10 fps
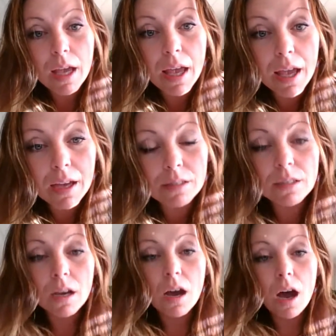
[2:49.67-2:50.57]

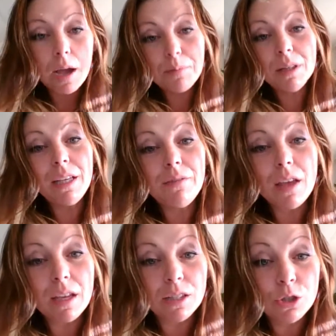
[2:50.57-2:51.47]
And I believe
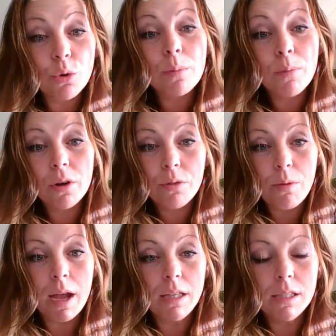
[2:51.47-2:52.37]
that it's your
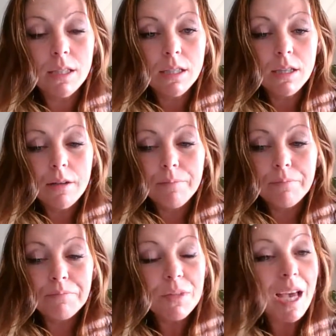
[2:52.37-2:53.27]
birthright
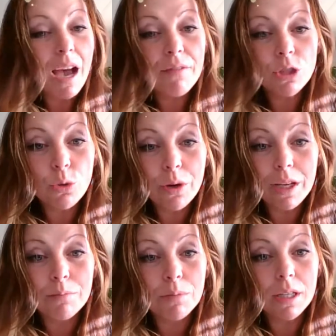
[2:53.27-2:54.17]
to have joy
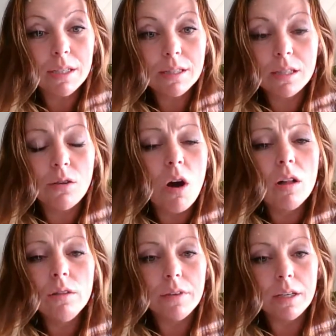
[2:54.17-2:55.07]
and bliss and
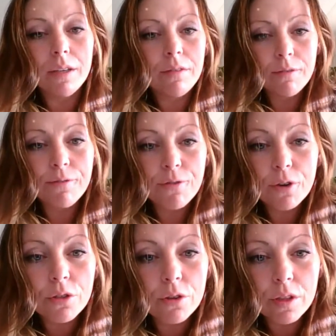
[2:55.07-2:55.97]
all of it, even
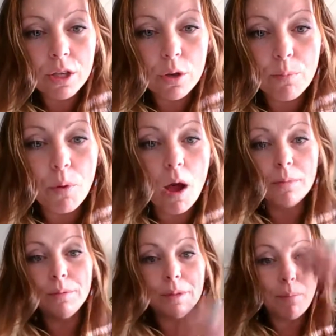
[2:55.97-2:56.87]
further than you could
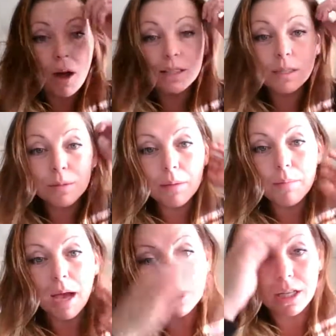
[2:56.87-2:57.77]
probably possibly
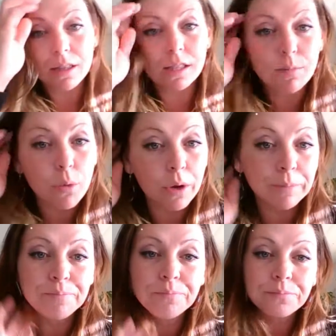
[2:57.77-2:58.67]
imagine at this point.